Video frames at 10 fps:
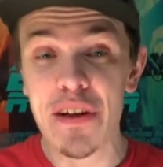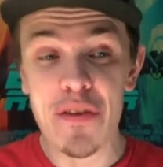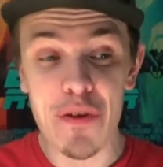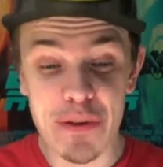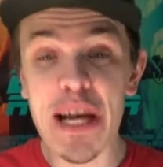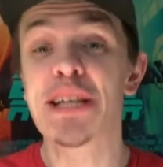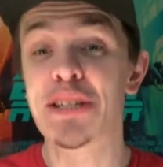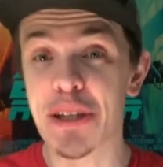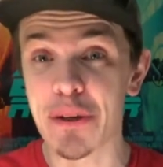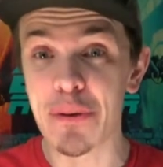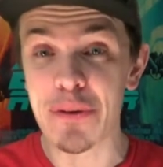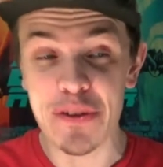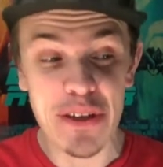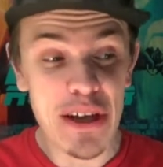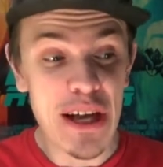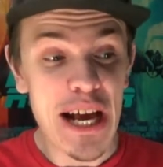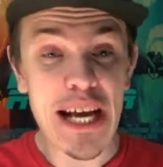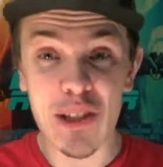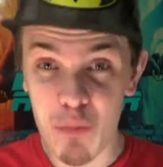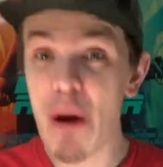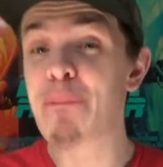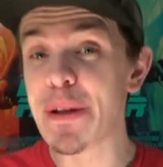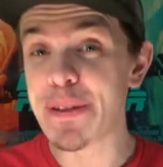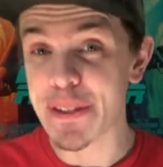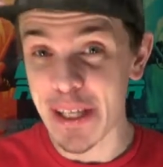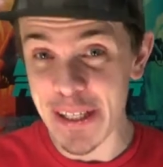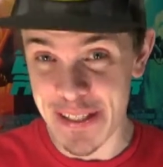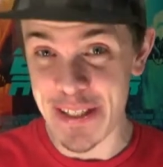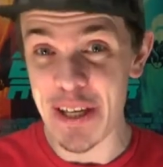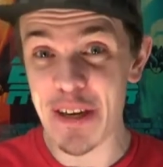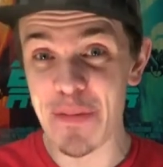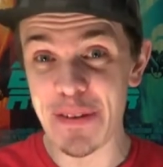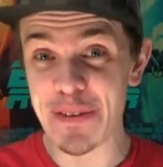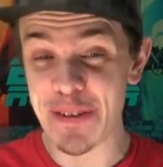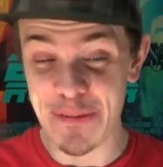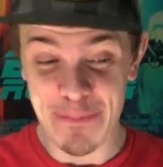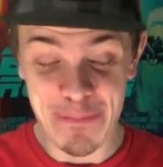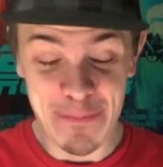their testicles as weapons against the humans.